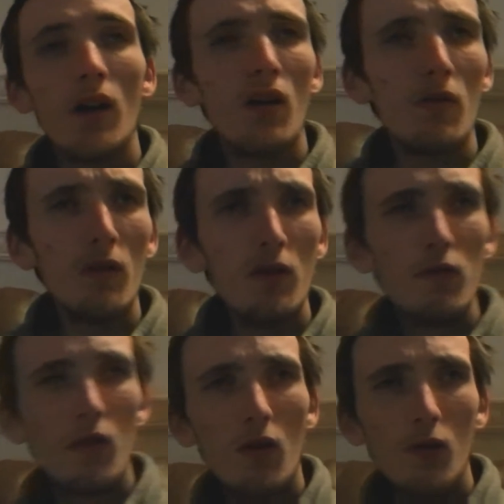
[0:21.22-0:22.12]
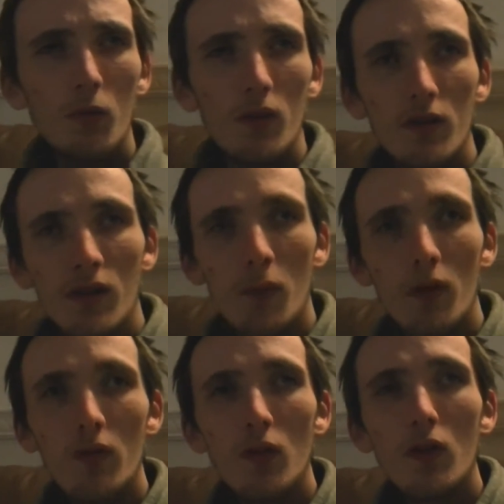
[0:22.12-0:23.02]
can't really vlog with this
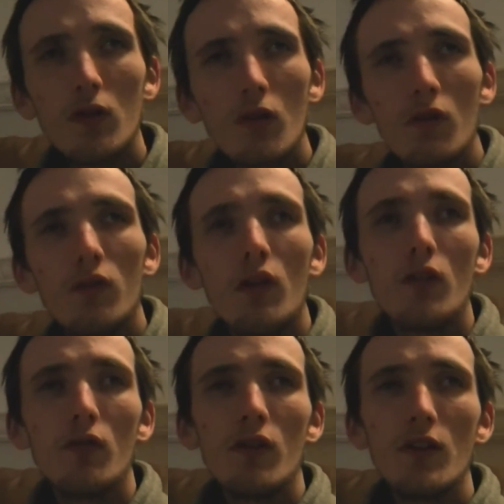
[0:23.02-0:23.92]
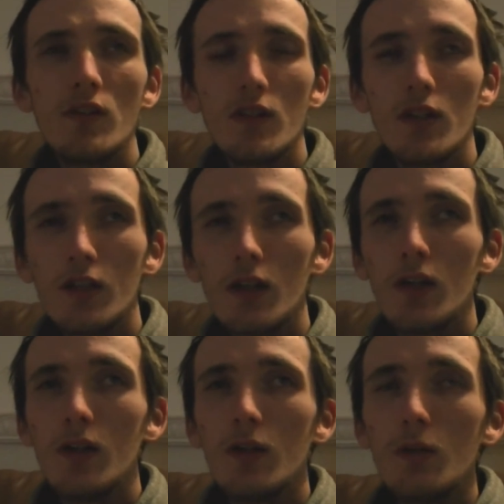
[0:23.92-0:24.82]
camera, even though it's got front facing,
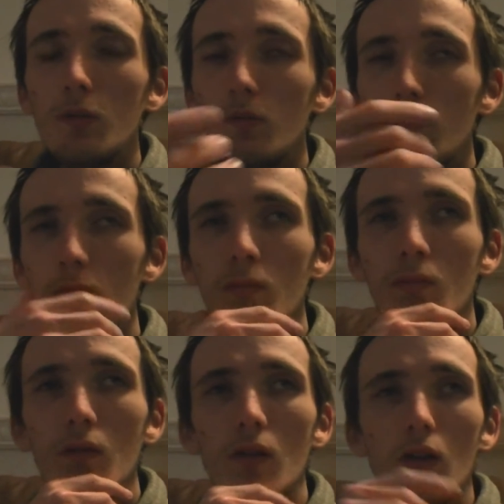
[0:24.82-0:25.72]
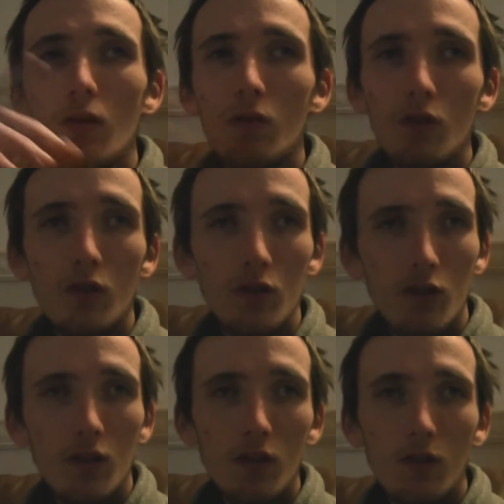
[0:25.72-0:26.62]
you know, you can
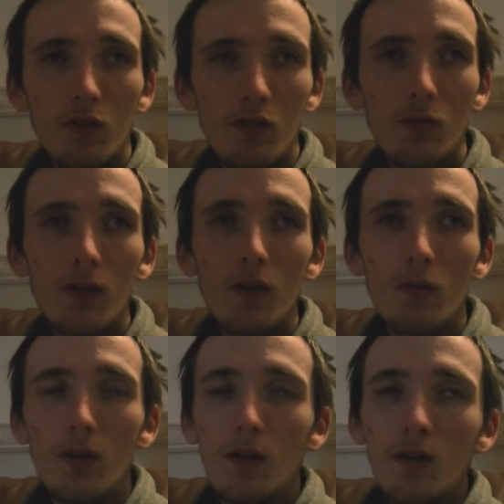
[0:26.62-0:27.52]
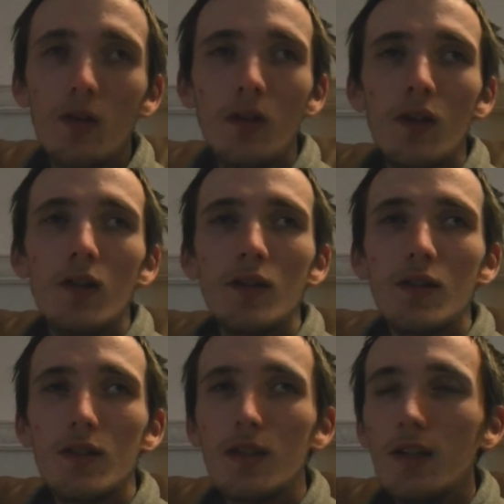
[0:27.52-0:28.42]
turn the screen around to
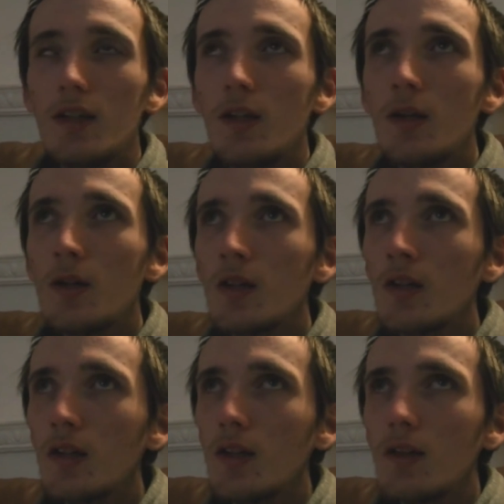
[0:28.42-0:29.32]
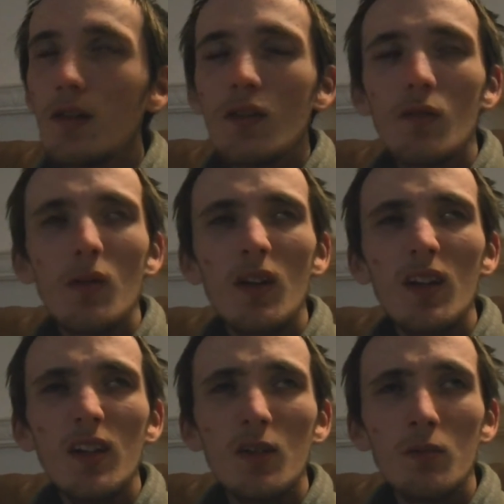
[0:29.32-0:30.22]
see. It doesn't
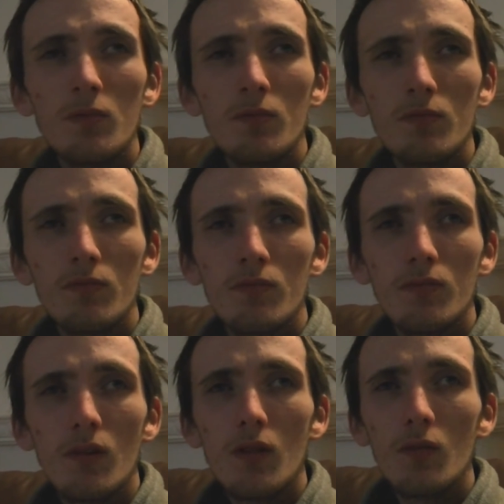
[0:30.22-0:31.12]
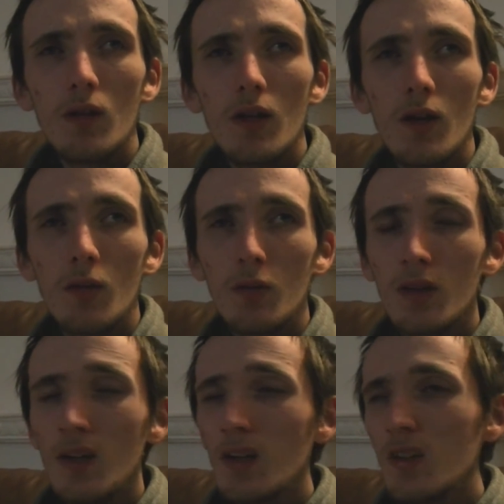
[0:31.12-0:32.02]
really help.
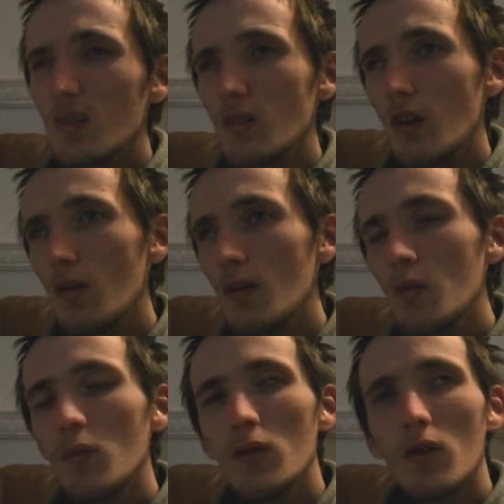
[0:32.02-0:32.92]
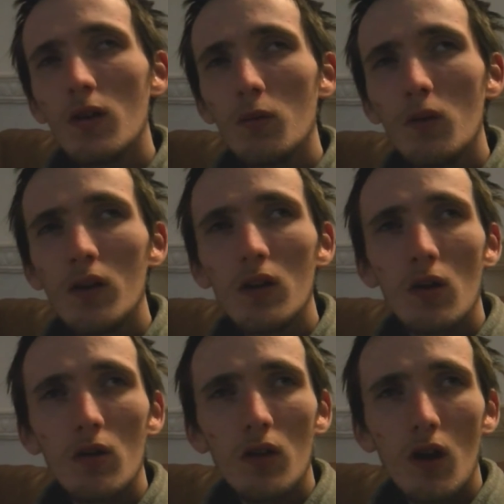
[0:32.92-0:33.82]
It's currently what, like 1
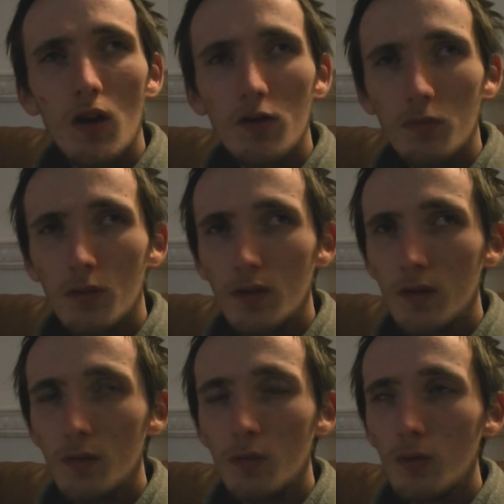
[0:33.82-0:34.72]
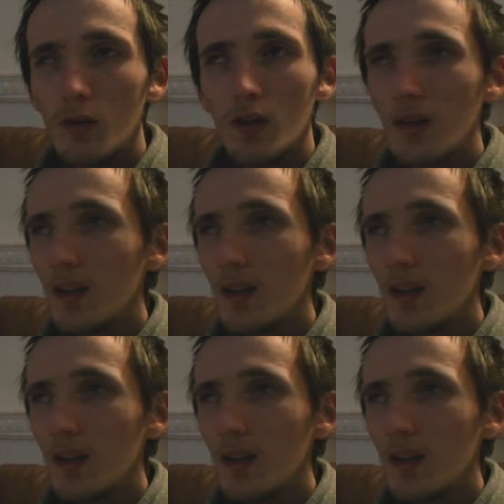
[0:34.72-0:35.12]
o'clock, half one in the morning,